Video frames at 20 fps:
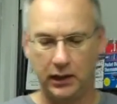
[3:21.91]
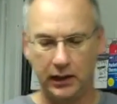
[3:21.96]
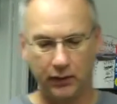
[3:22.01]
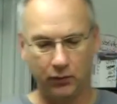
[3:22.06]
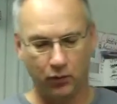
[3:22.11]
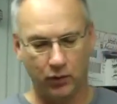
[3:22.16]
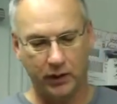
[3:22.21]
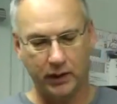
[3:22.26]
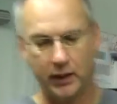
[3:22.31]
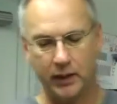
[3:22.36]

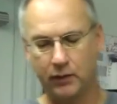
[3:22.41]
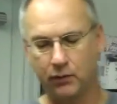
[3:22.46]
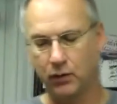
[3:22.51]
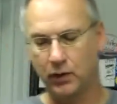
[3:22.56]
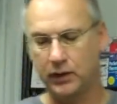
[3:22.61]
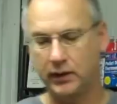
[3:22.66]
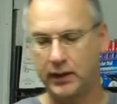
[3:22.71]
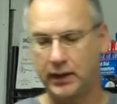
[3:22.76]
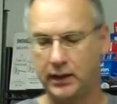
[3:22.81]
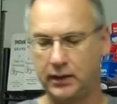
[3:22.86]
And
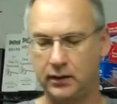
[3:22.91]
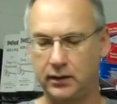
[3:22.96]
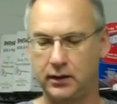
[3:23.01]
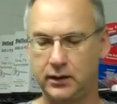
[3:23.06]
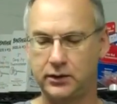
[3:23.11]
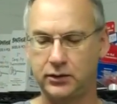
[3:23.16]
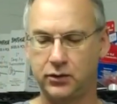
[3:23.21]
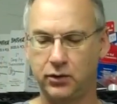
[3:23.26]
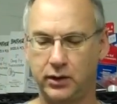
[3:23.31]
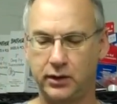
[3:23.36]
what that
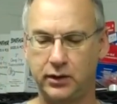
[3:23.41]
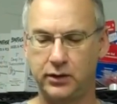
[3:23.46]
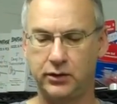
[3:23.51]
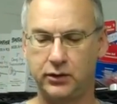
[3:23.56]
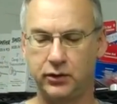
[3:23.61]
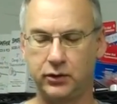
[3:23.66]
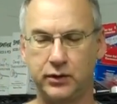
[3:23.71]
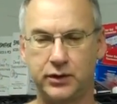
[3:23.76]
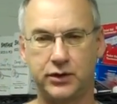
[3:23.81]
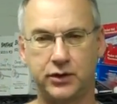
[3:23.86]
is going to do,